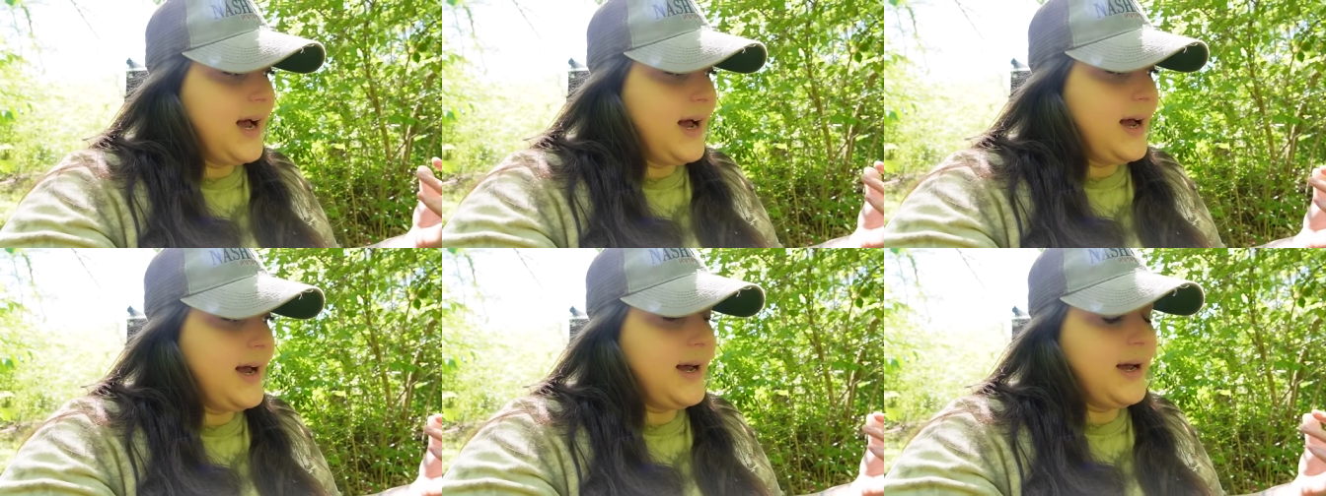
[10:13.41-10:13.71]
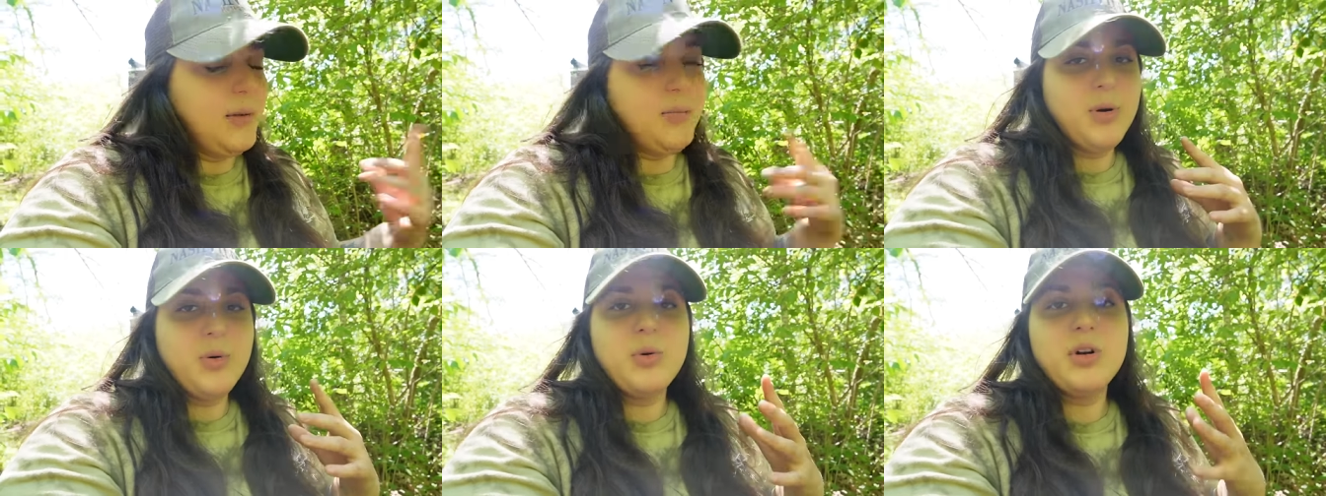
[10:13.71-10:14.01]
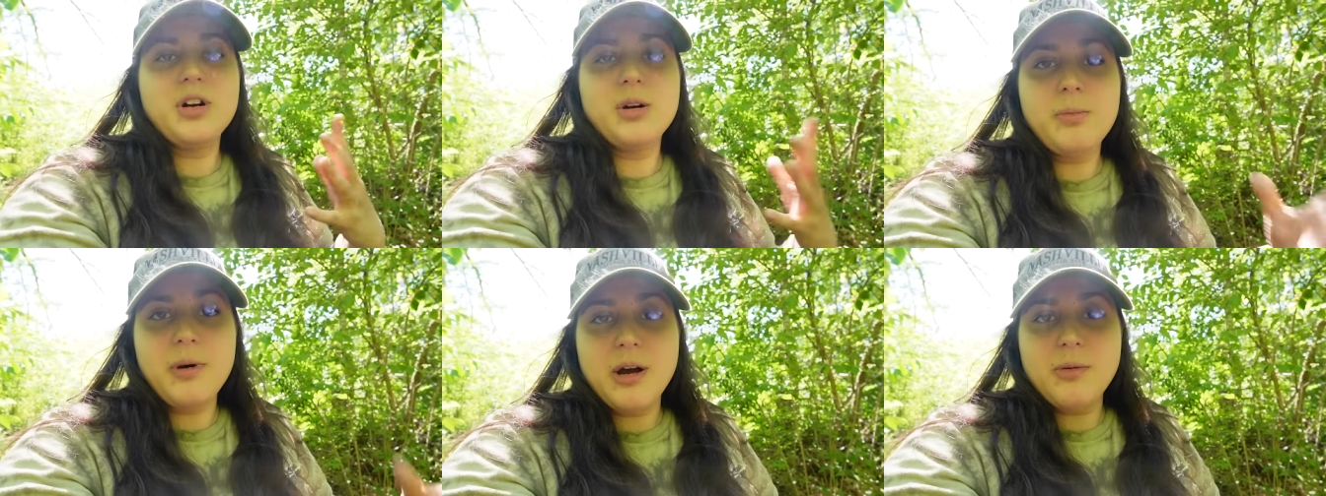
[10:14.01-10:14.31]
But we're
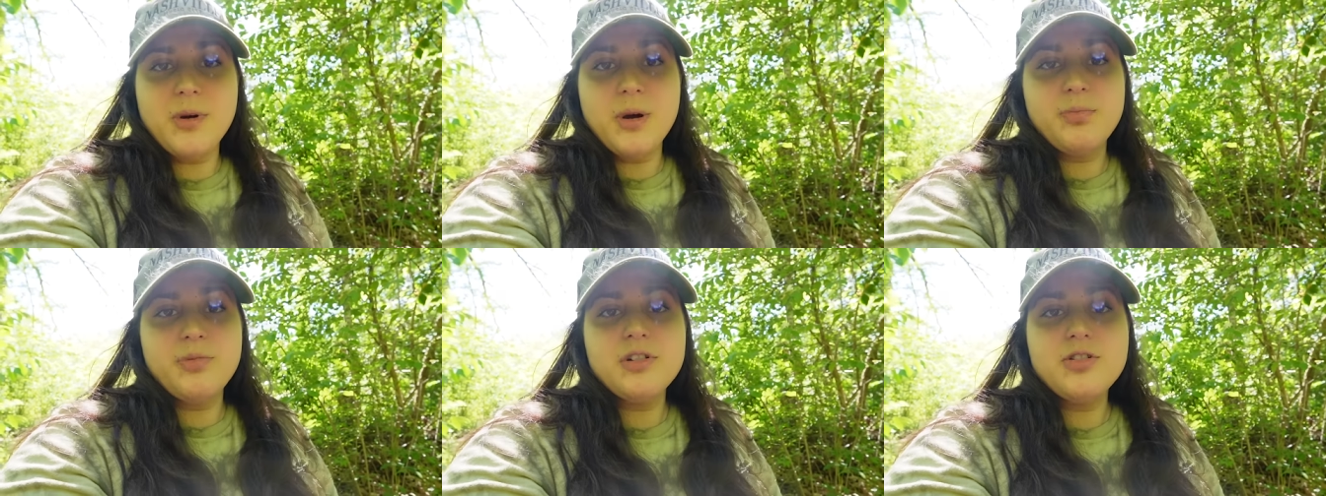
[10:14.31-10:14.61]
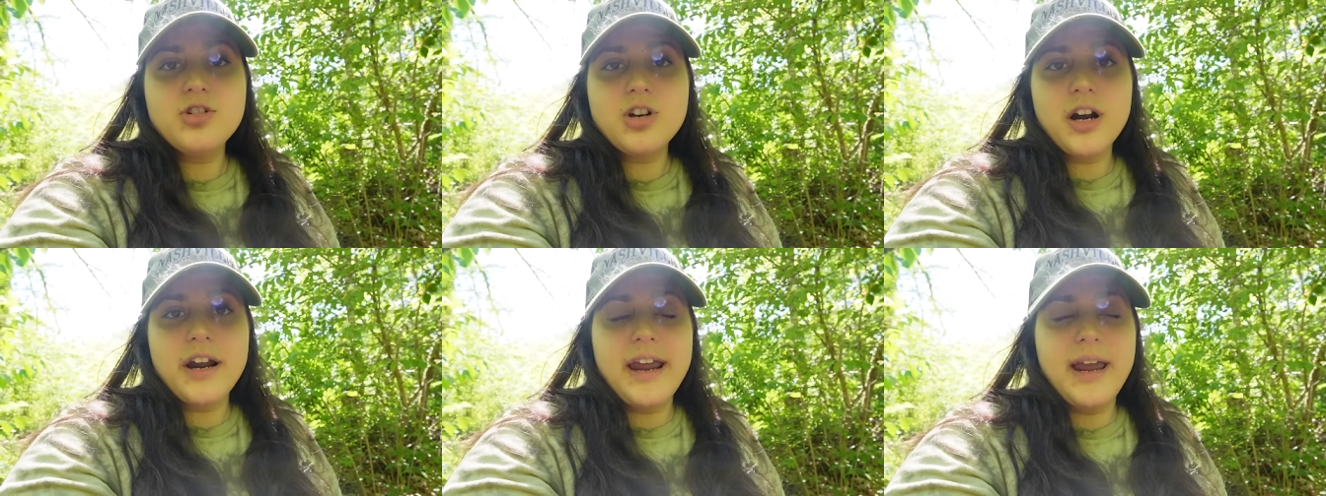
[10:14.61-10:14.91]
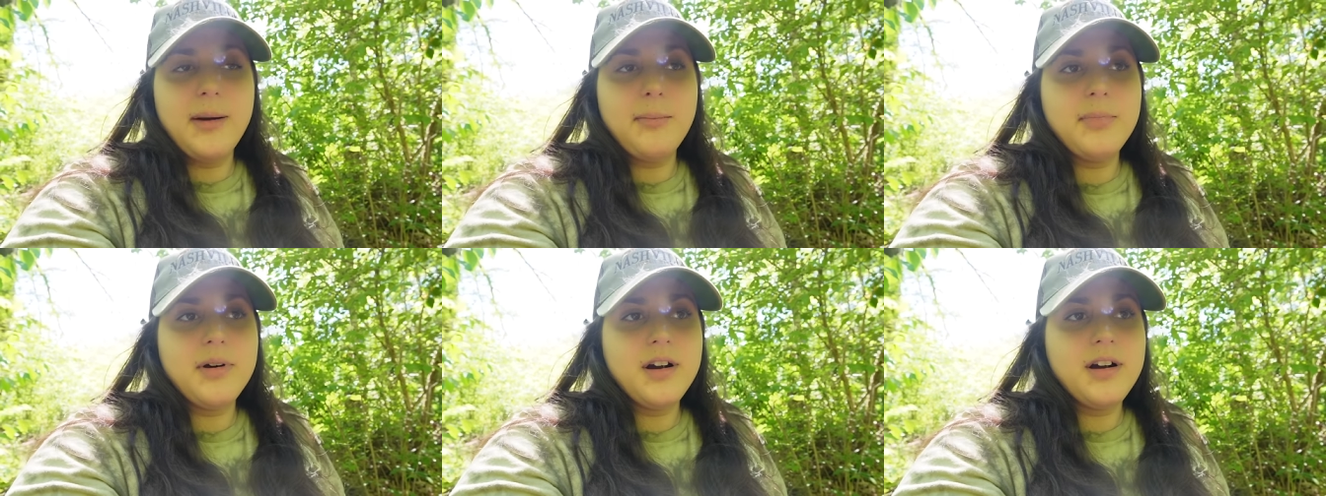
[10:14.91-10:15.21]
going to pop up the truck
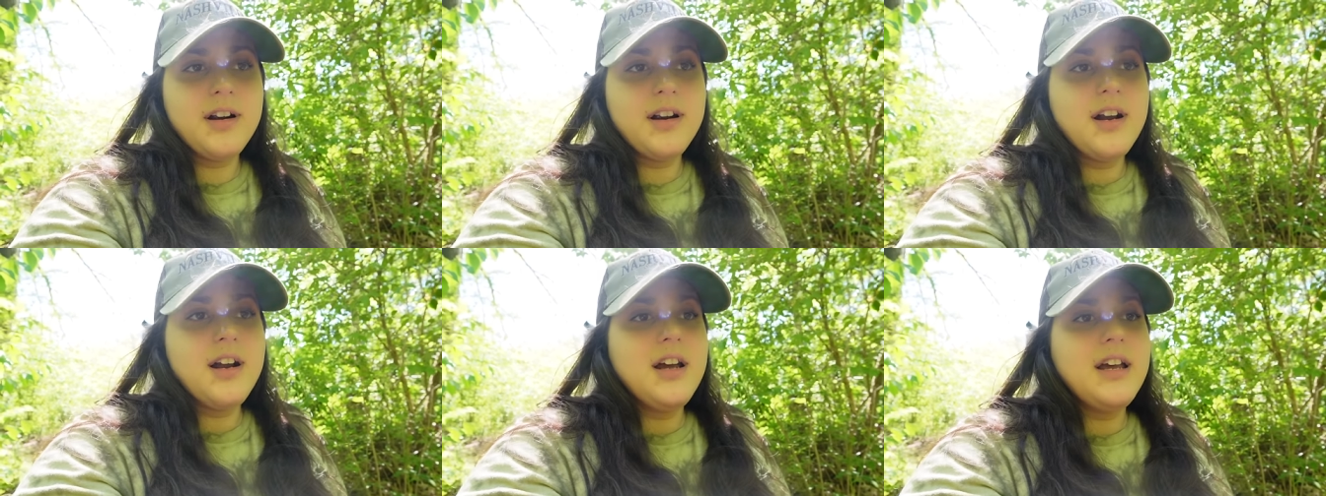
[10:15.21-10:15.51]
hamper,